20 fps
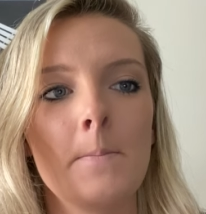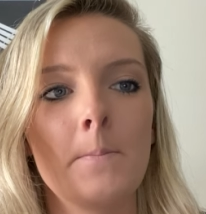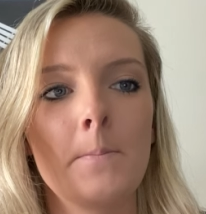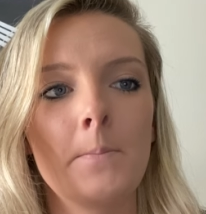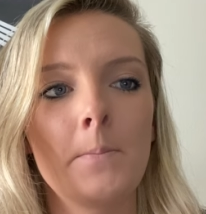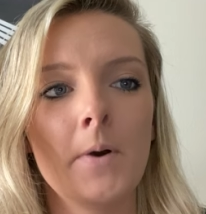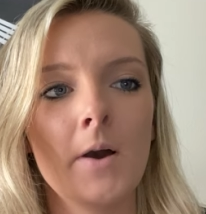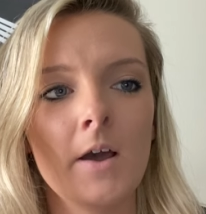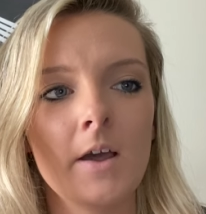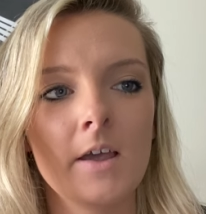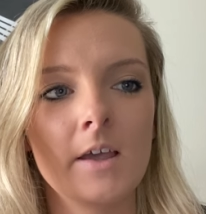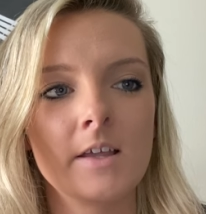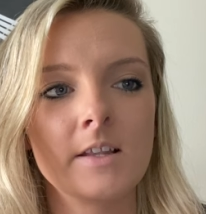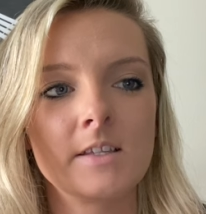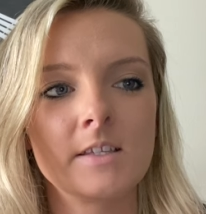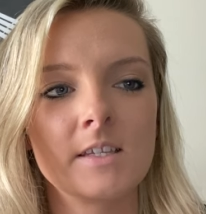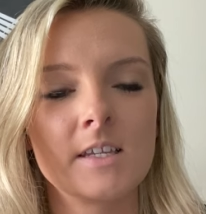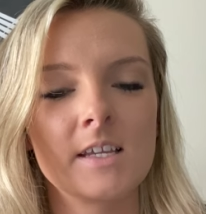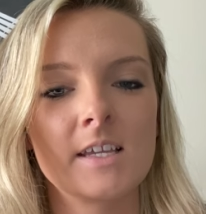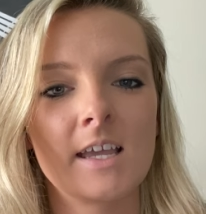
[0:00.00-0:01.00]

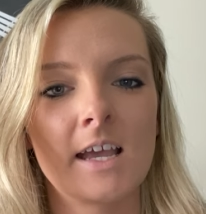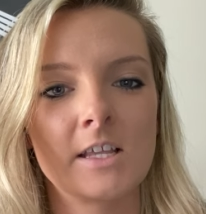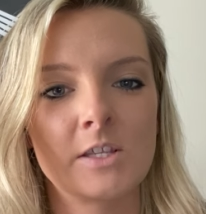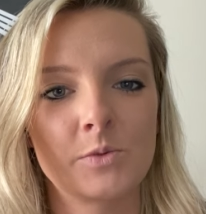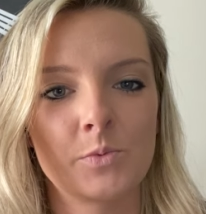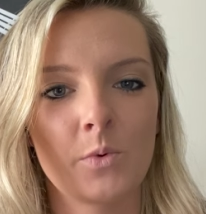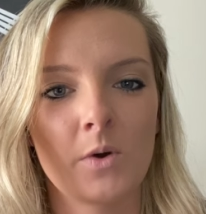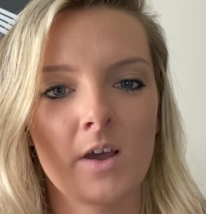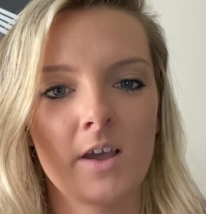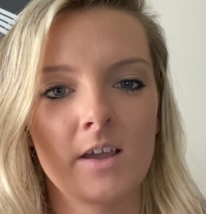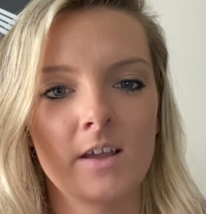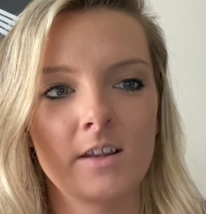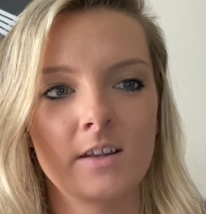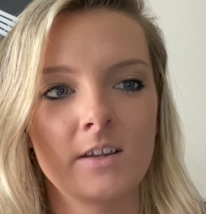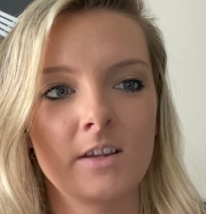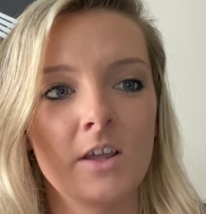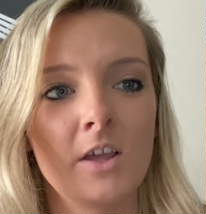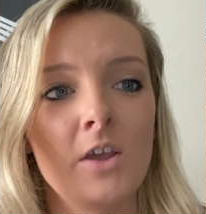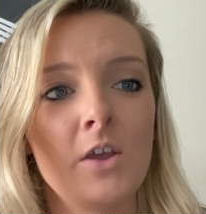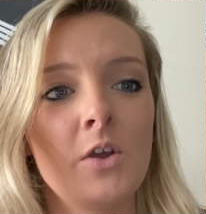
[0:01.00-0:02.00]
But guess what?
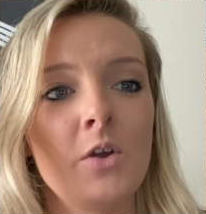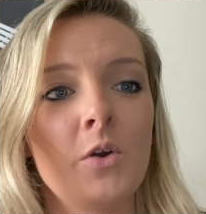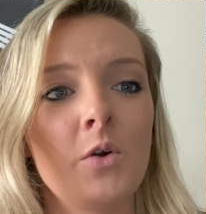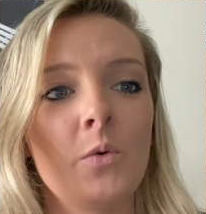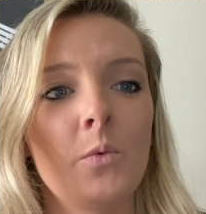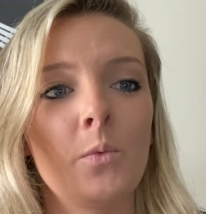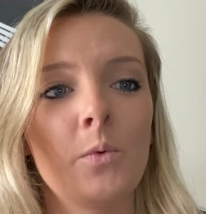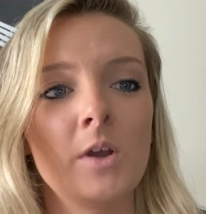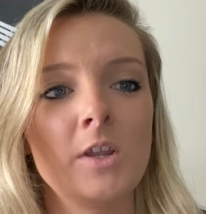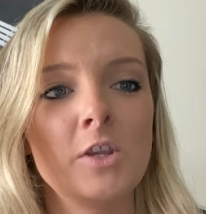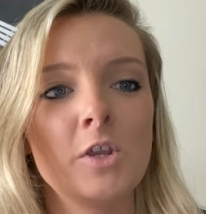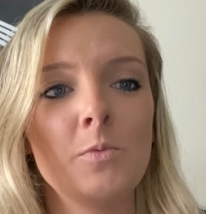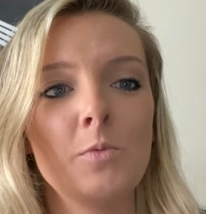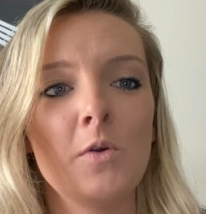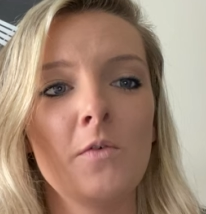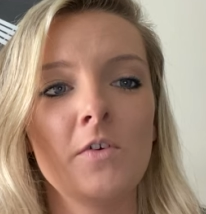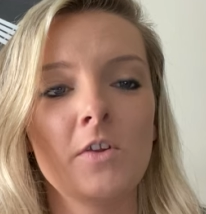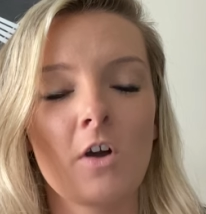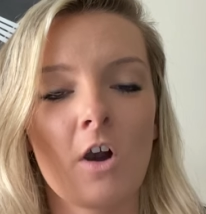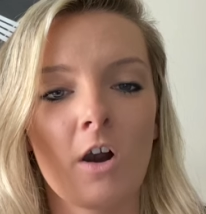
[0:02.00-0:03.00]
When you
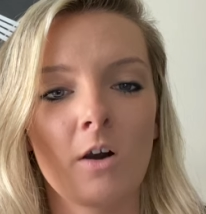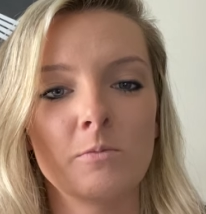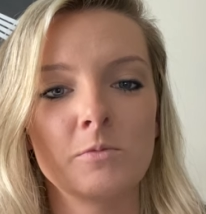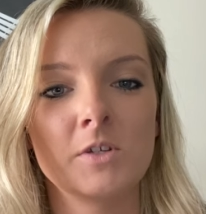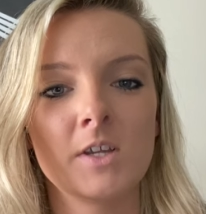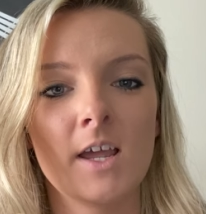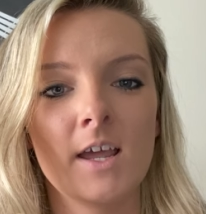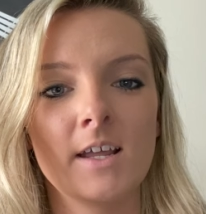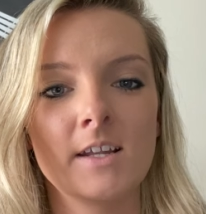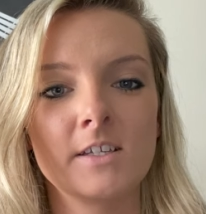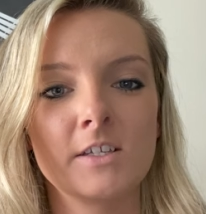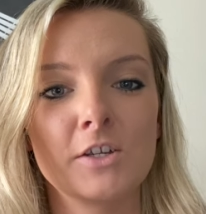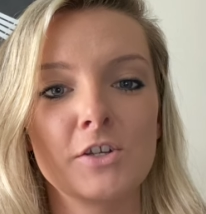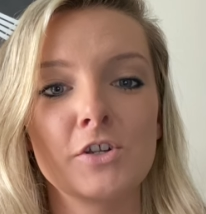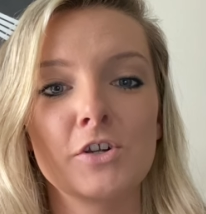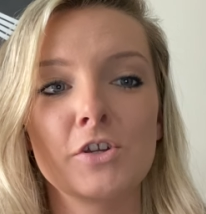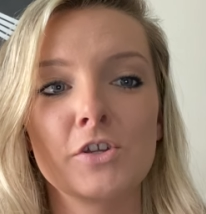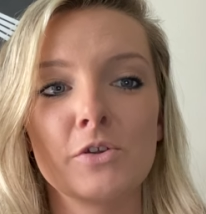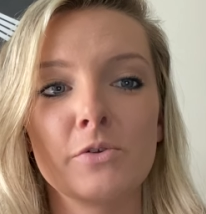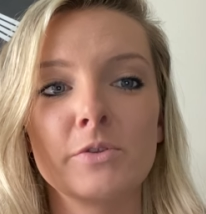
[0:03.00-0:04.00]
move an object,
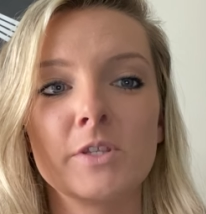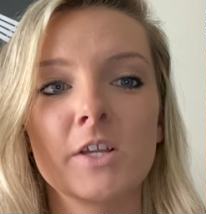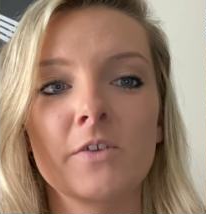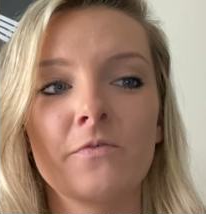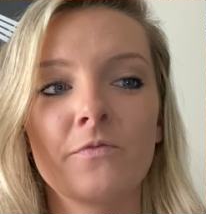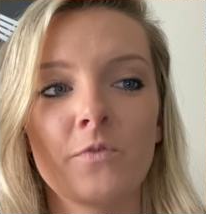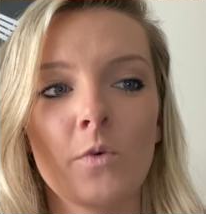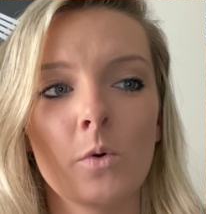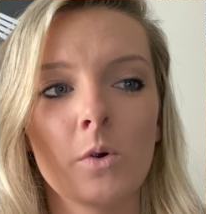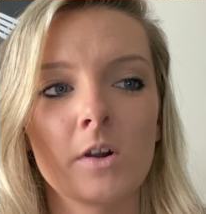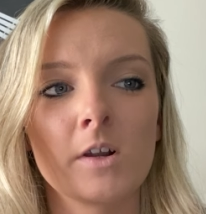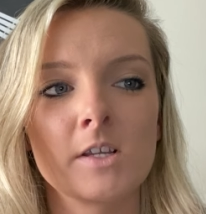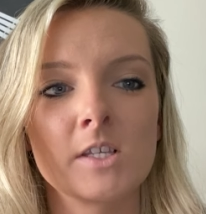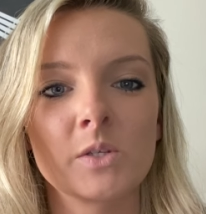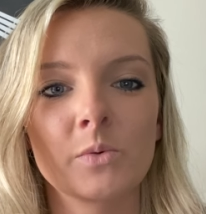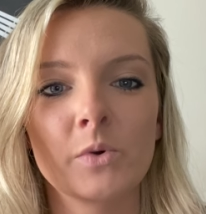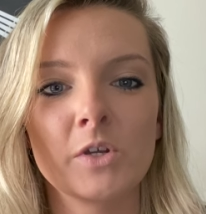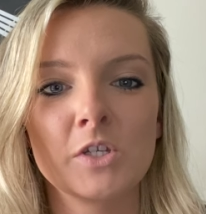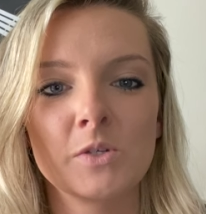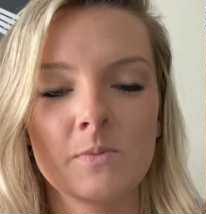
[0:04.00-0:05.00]
you're using
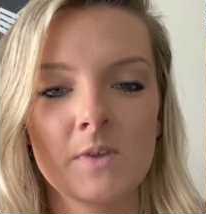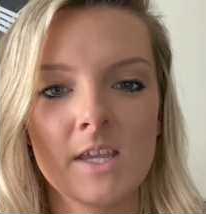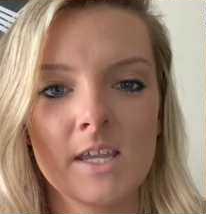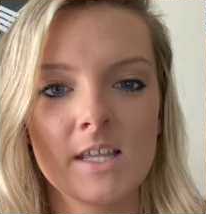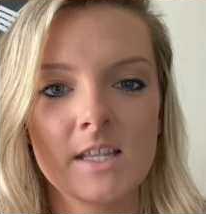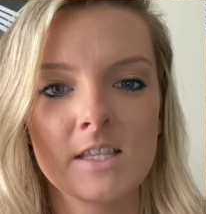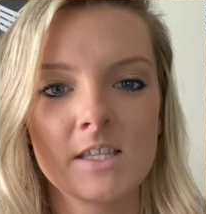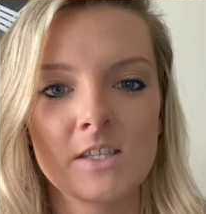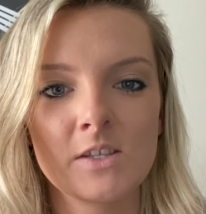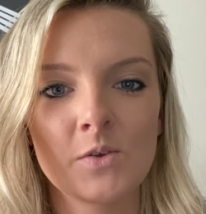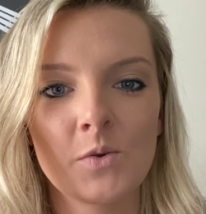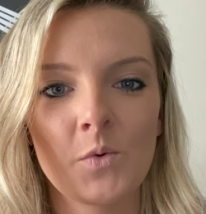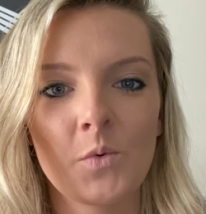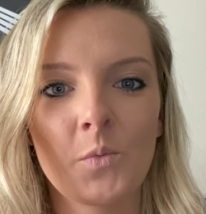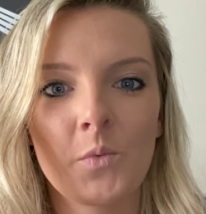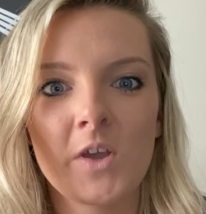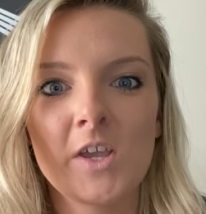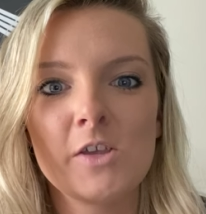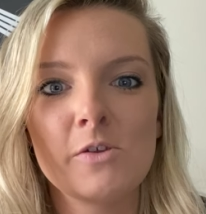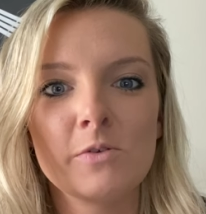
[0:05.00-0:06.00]
force, which means
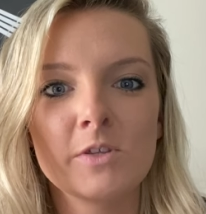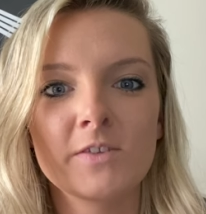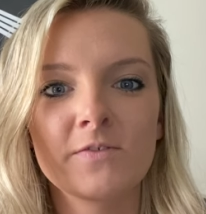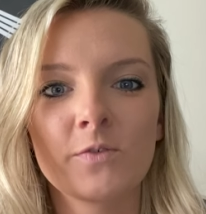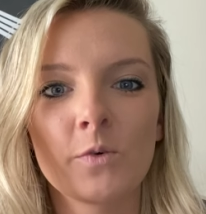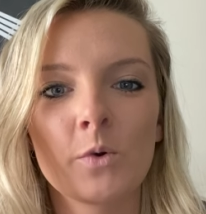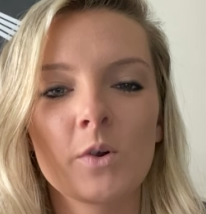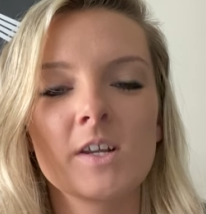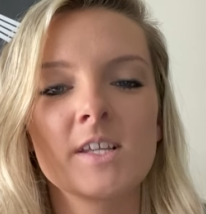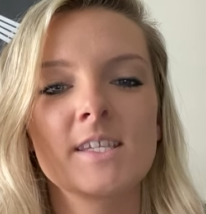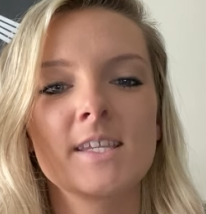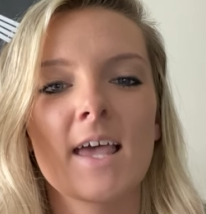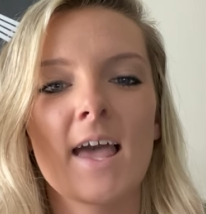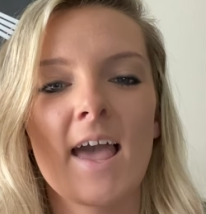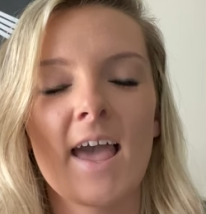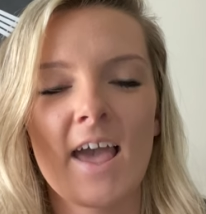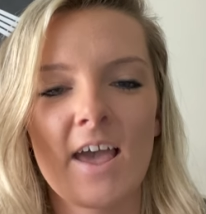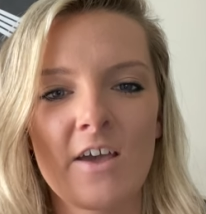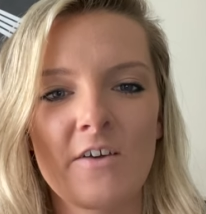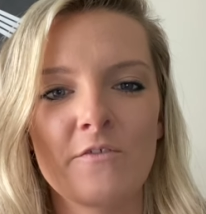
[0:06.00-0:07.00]
we use force
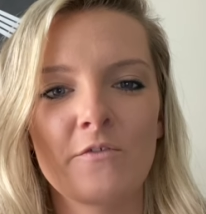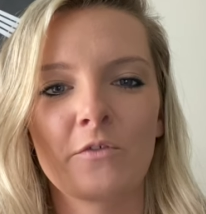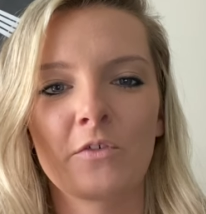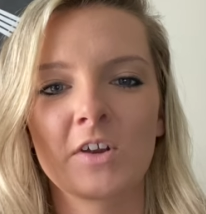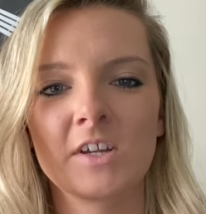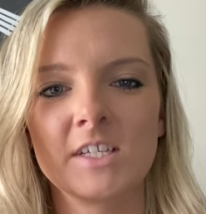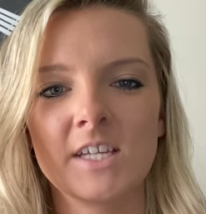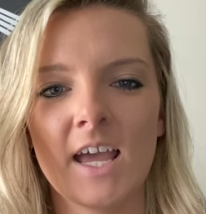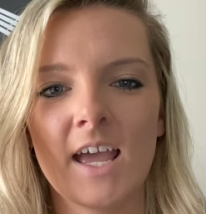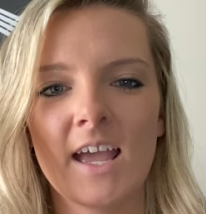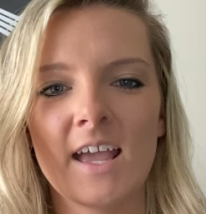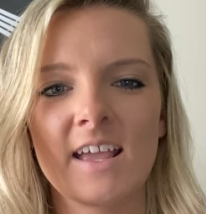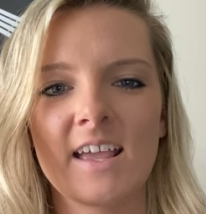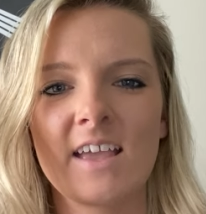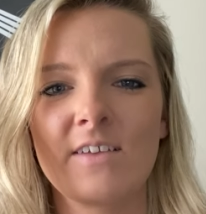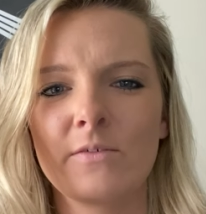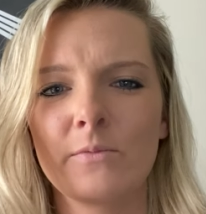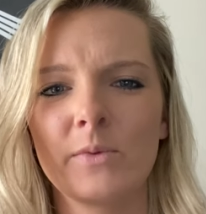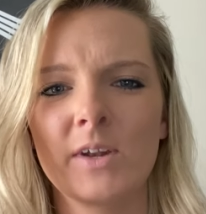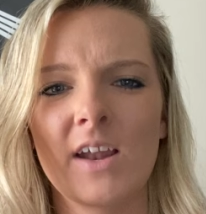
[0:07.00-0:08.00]
every day,
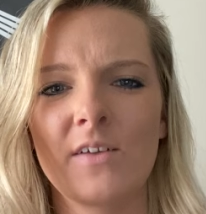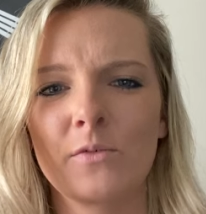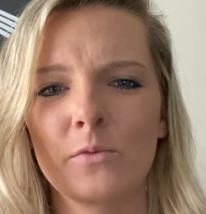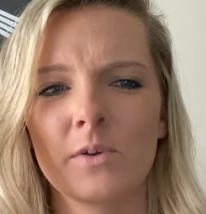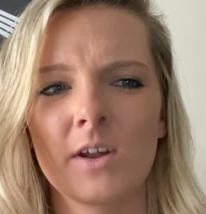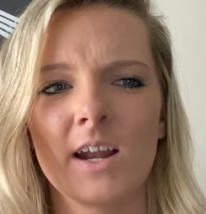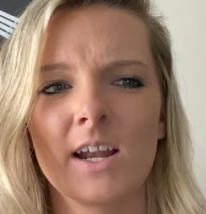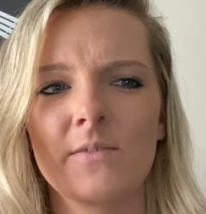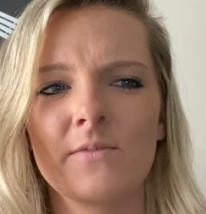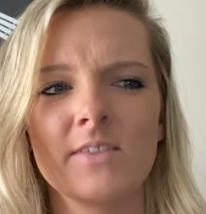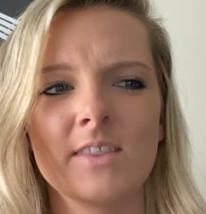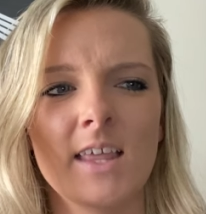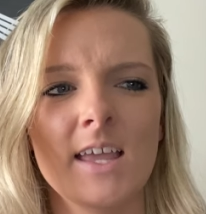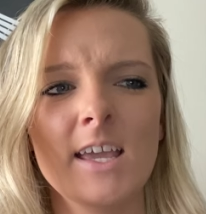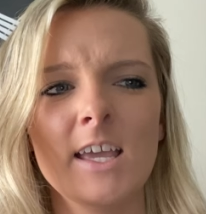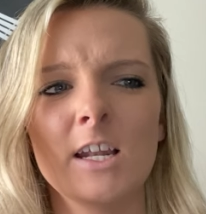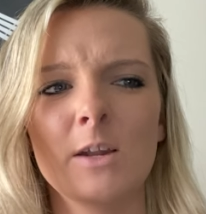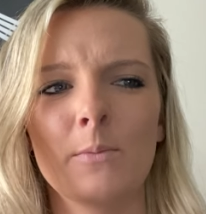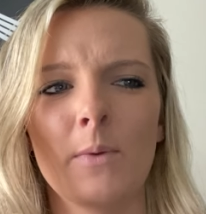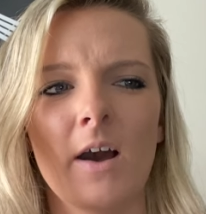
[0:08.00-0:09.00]
even whenever we're not even
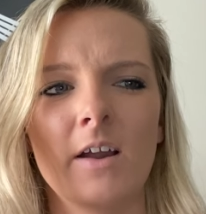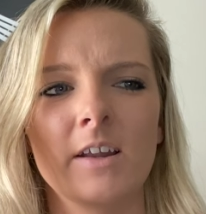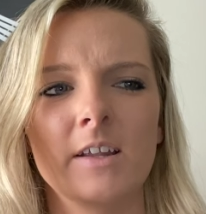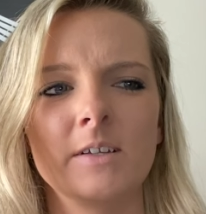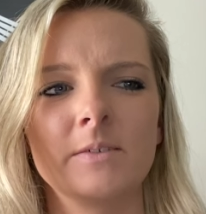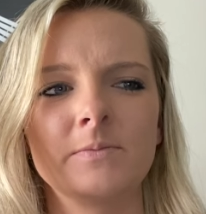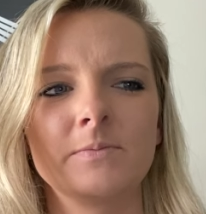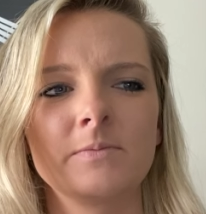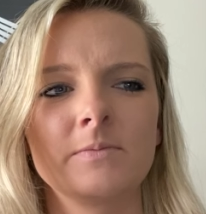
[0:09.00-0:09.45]
thinking about it.